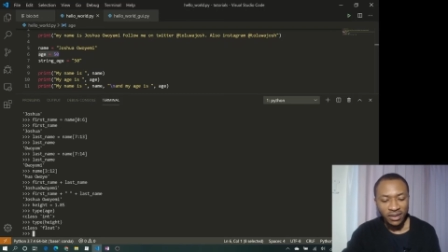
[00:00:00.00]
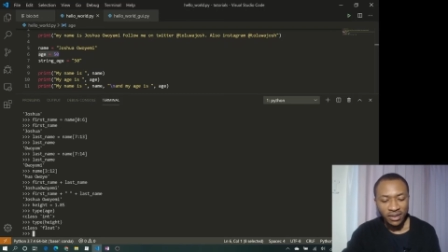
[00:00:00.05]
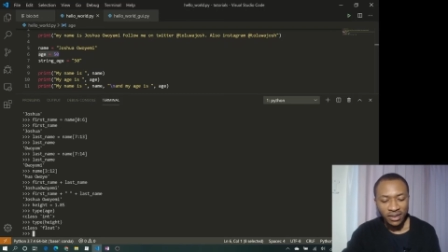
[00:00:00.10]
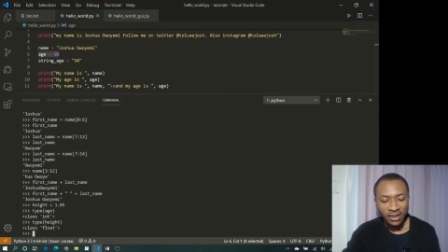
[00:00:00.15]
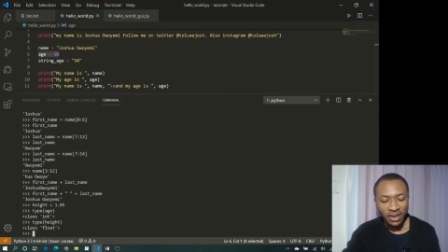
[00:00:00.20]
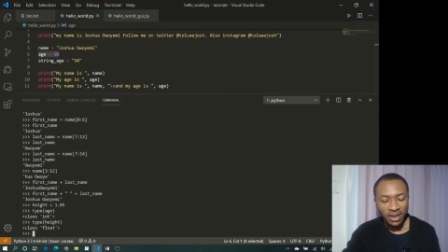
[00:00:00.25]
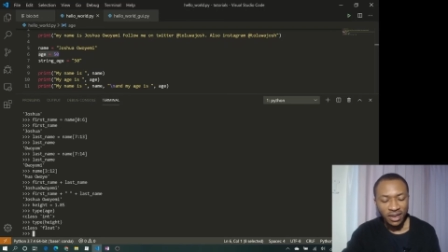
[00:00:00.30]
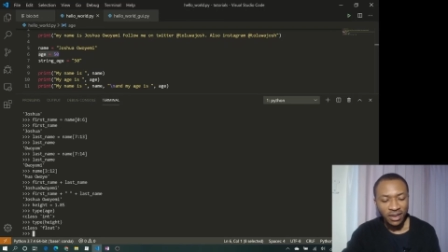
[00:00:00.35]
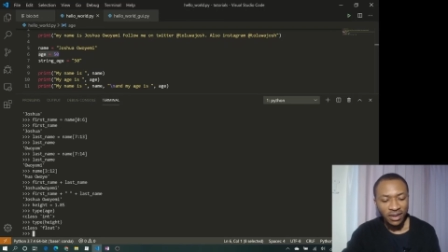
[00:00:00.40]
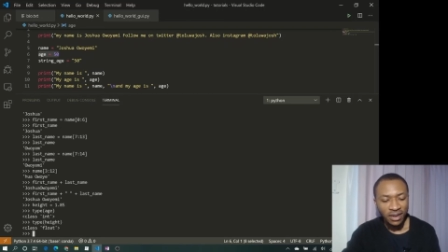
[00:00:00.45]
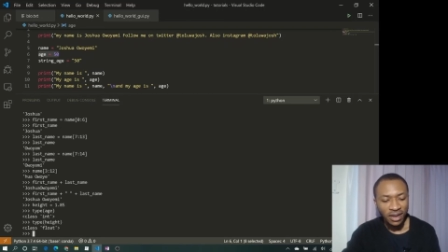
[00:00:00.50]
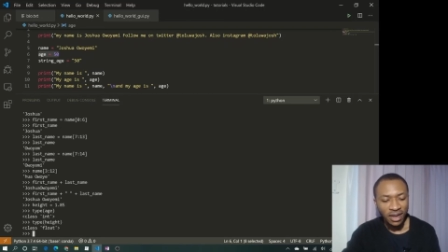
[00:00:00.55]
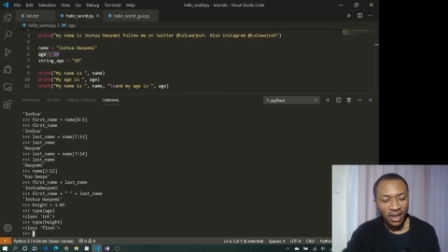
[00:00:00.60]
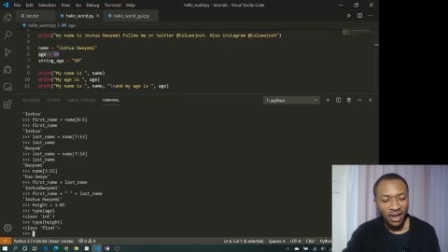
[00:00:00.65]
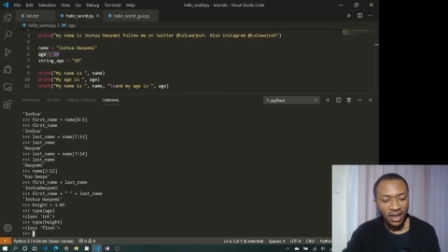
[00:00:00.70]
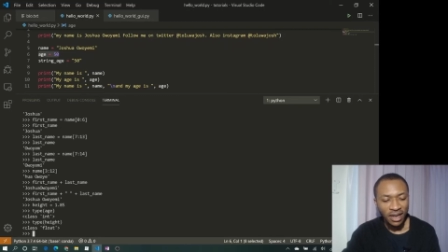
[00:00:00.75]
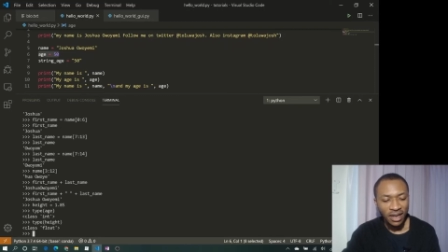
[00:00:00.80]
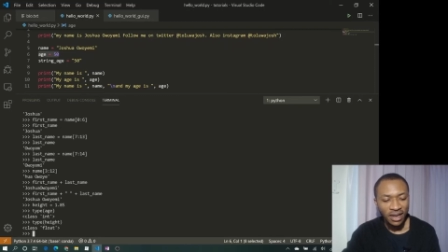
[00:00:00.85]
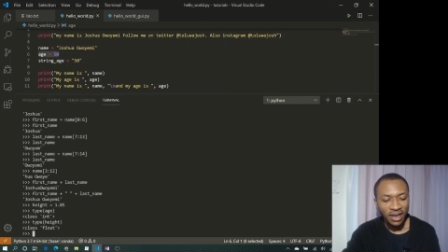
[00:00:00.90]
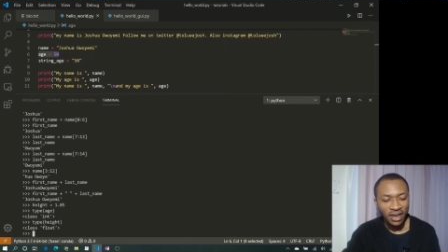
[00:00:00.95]
Say I
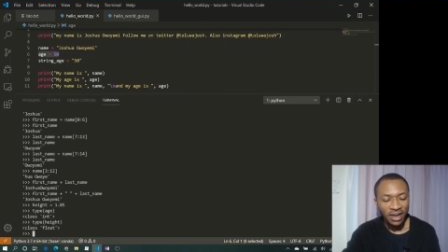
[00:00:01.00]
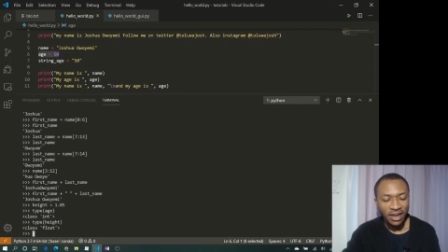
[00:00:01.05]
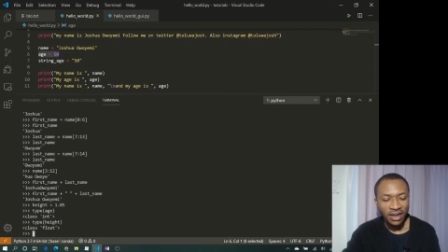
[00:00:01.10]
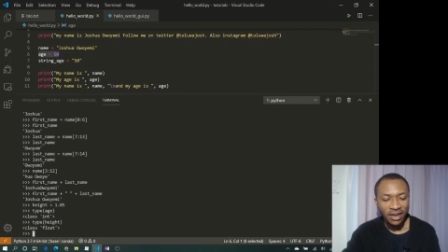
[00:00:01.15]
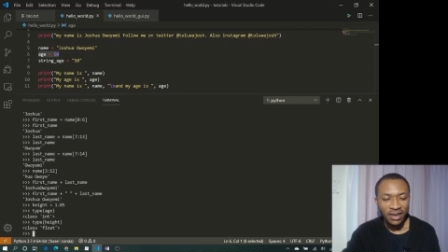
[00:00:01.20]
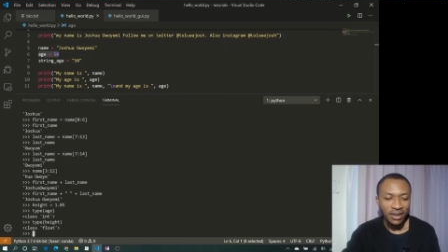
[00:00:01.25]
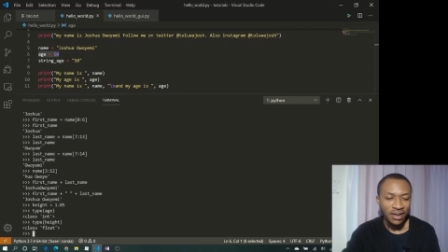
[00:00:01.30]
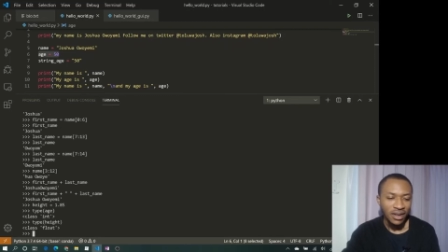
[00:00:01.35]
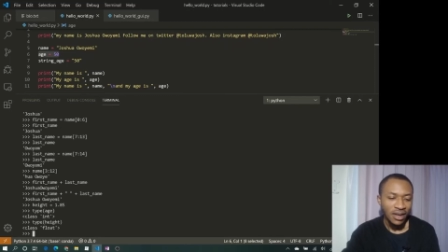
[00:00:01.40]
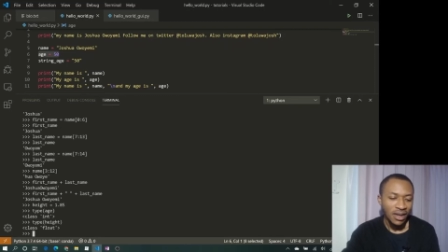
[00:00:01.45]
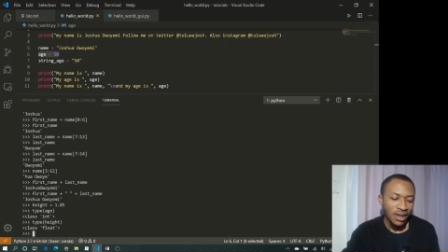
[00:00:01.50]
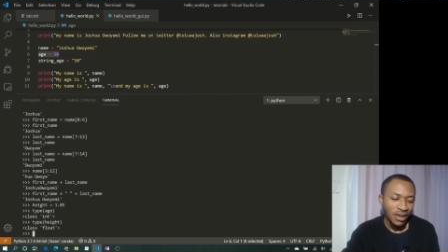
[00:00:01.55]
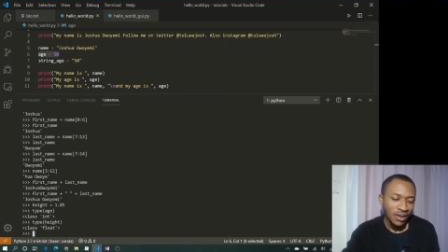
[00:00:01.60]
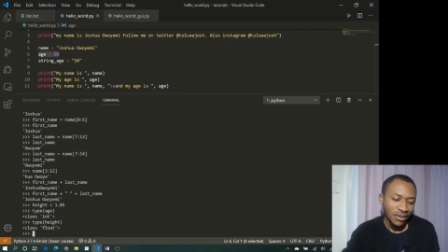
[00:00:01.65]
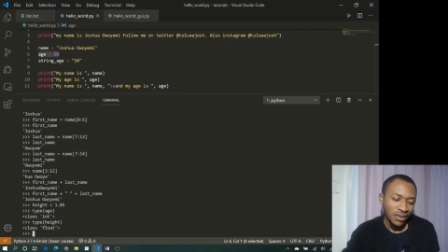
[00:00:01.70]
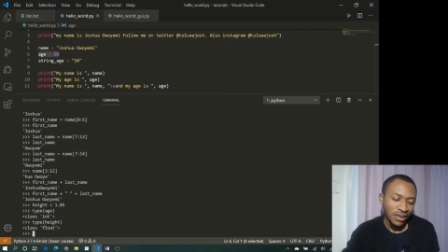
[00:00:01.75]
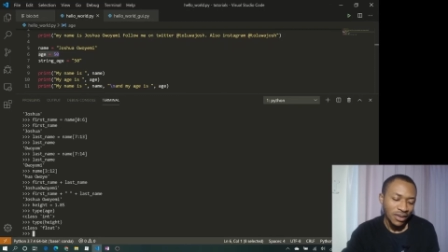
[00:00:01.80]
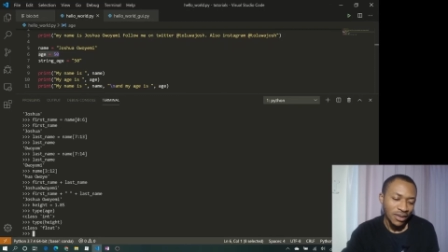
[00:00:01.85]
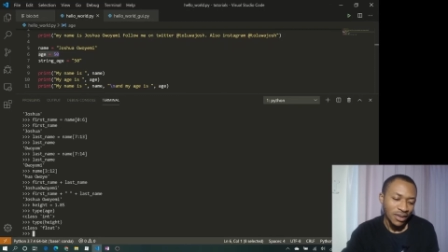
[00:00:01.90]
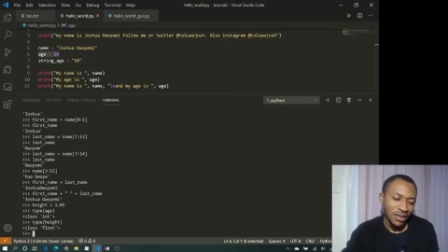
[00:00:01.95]
can add,
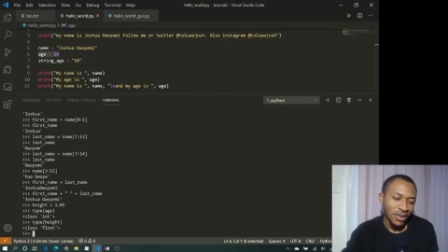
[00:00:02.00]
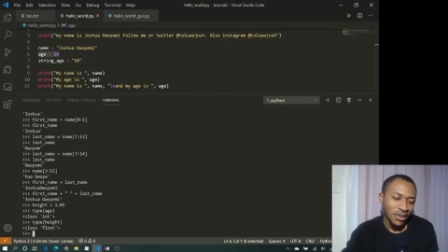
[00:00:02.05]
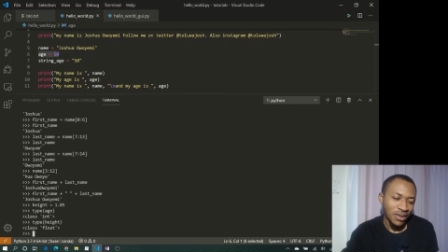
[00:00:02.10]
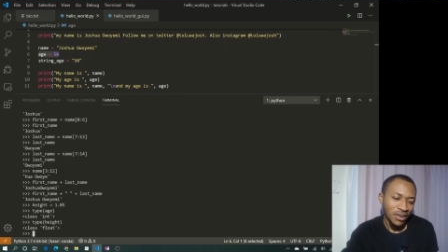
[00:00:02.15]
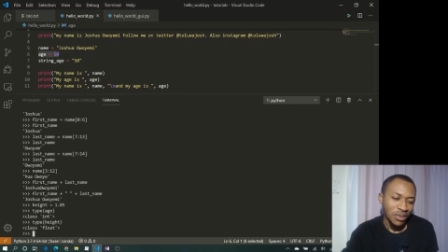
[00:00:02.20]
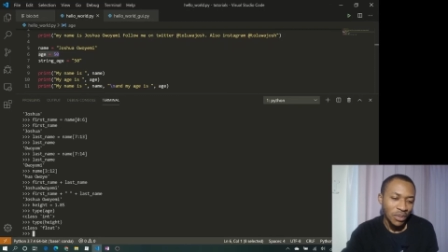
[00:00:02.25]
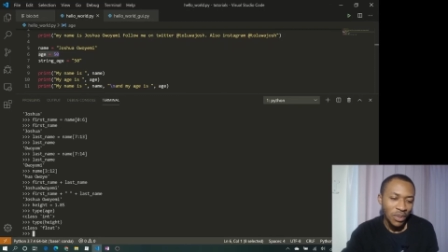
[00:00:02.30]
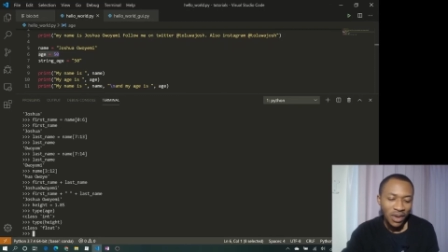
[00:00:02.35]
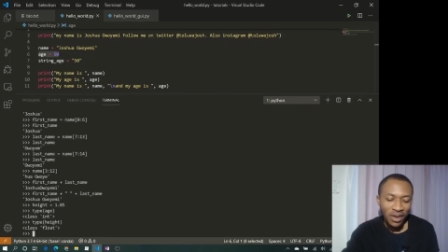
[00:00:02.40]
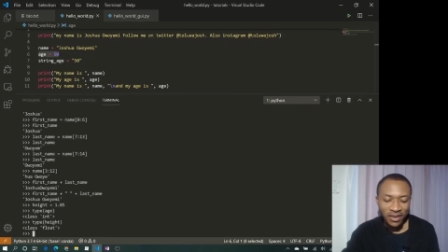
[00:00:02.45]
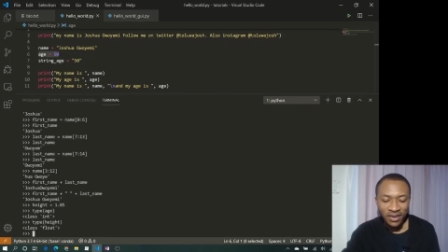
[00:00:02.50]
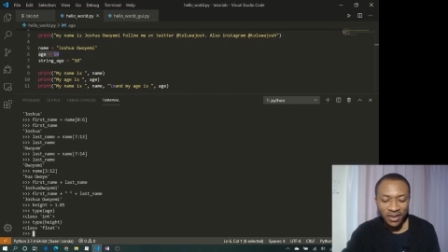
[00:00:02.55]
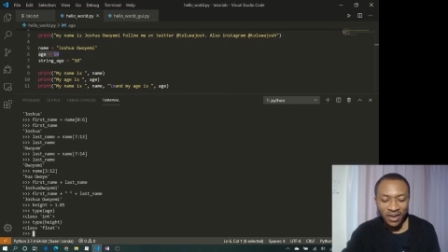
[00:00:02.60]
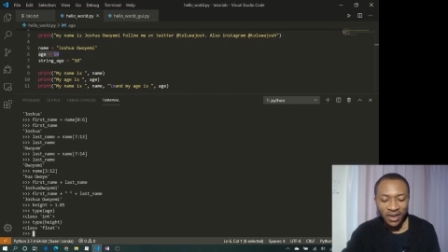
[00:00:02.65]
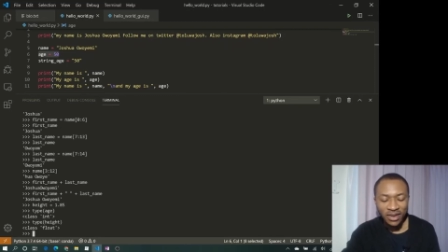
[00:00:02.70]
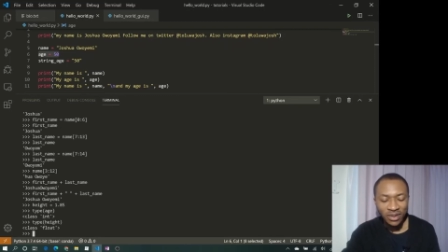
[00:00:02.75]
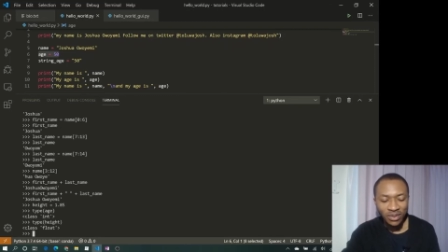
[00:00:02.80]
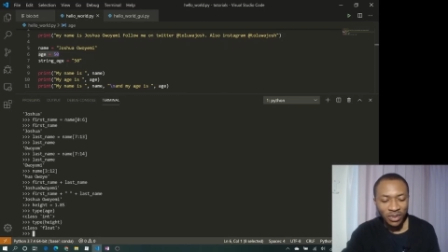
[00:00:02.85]
this doesn't make sense,